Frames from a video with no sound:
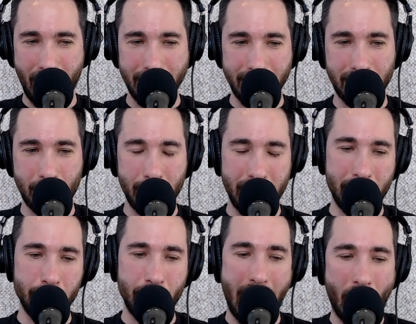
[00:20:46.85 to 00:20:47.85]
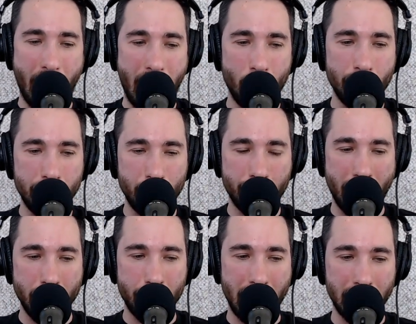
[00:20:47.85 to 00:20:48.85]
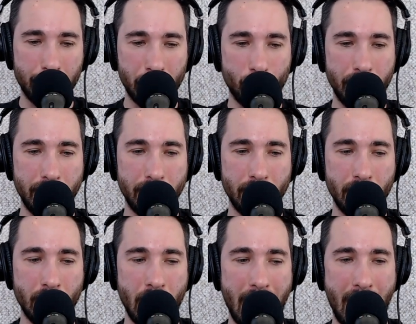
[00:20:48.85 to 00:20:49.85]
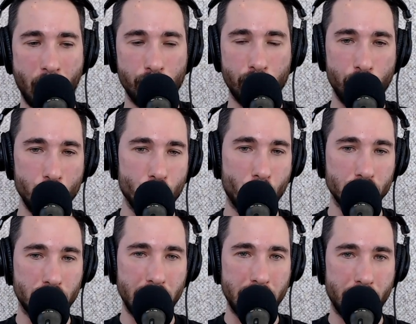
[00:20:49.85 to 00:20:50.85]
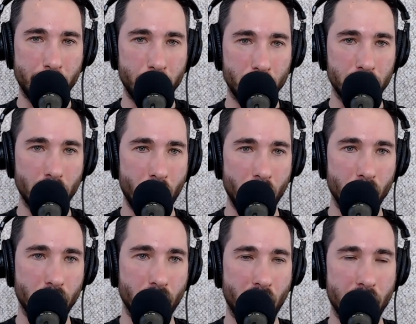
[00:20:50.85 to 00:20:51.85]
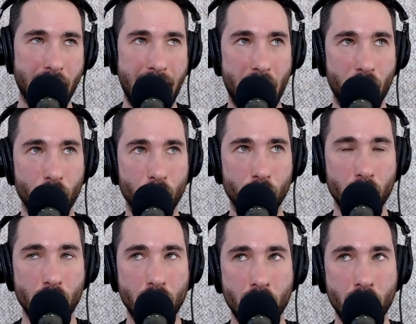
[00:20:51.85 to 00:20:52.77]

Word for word: that needs to be in, but how, how did you find the balance between how you wanted the book to look and how